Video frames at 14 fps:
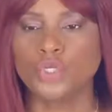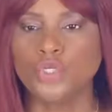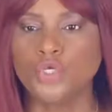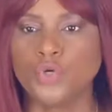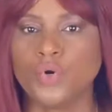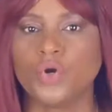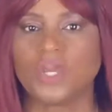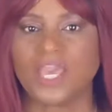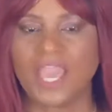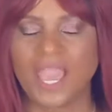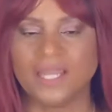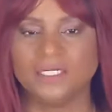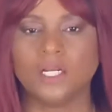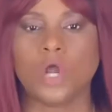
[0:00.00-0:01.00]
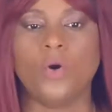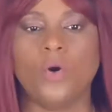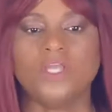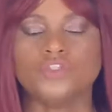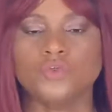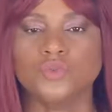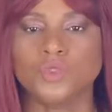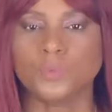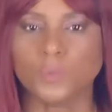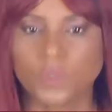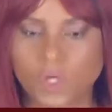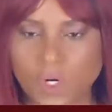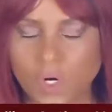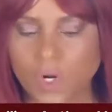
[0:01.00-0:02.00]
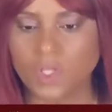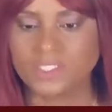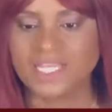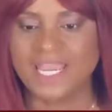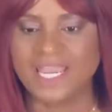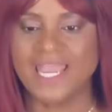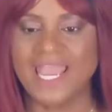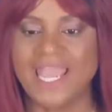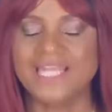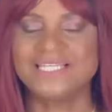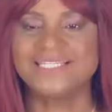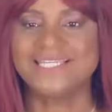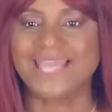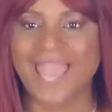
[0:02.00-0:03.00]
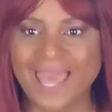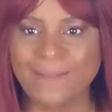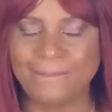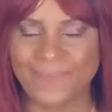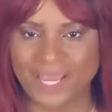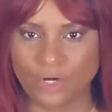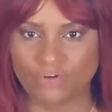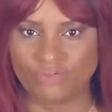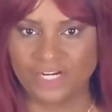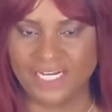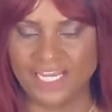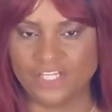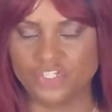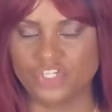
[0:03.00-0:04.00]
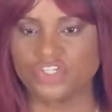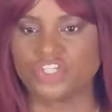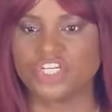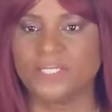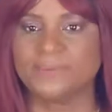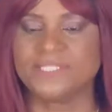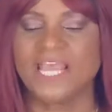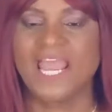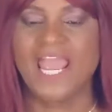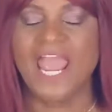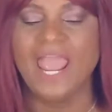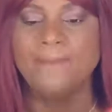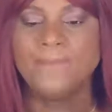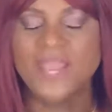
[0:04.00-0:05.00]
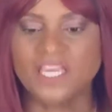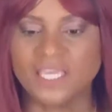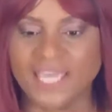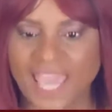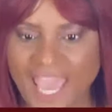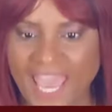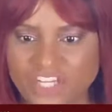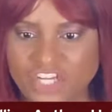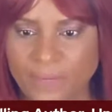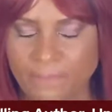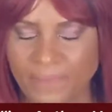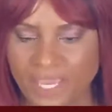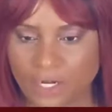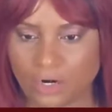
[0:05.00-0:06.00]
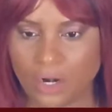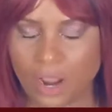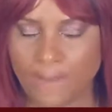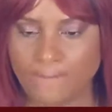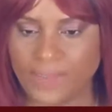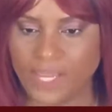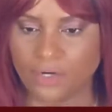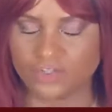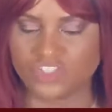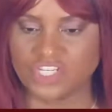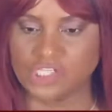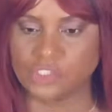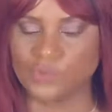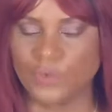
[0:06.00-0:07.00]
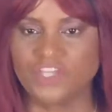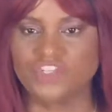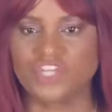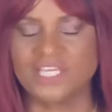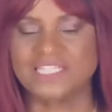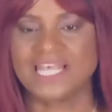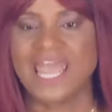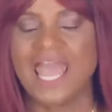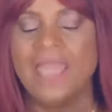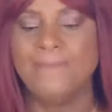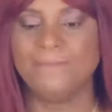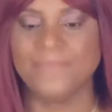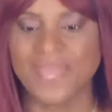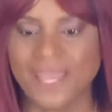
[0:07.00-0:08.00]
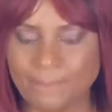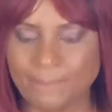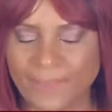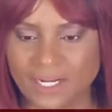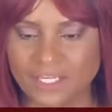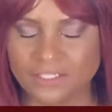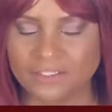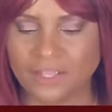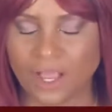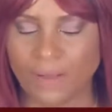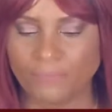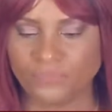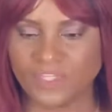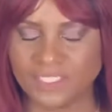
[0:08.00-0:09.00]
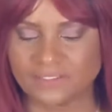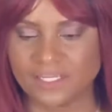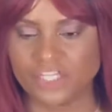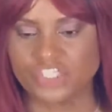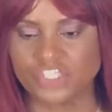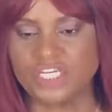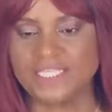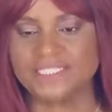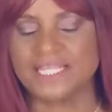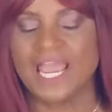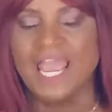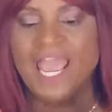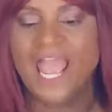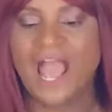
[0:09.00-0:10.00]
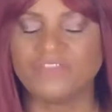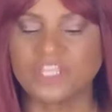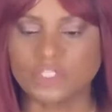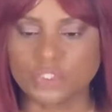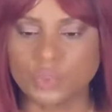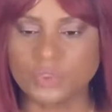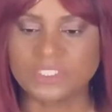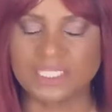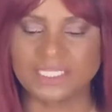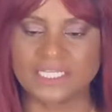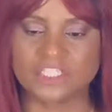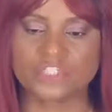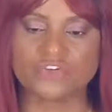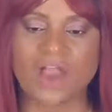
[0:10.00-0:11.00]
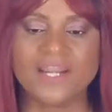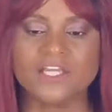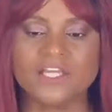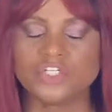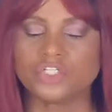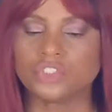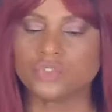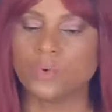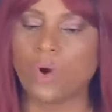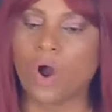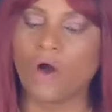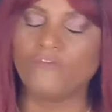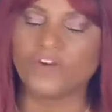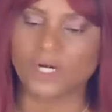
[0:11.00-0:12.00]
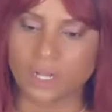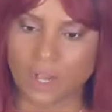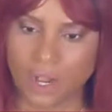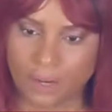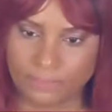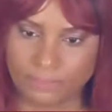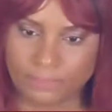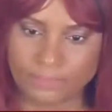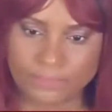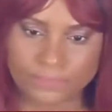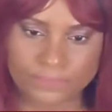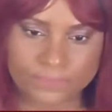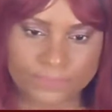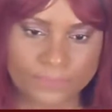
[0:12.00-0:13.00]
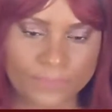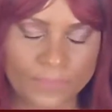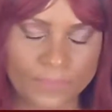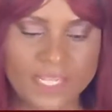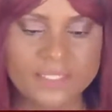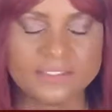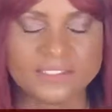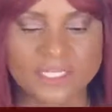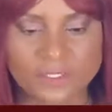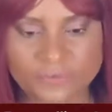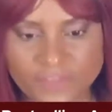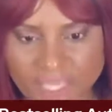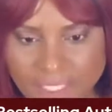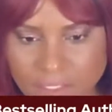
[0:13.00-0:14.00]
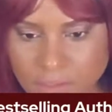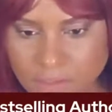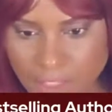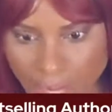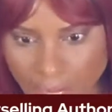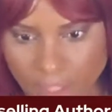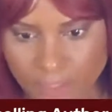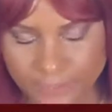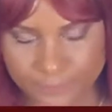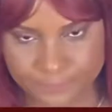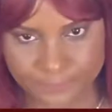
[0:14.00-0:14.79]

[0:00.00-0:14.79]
you can go into the world and get better relationships and engage in better situations and make better decisions and have the tools and the strategies to overcome instead of getting stuck.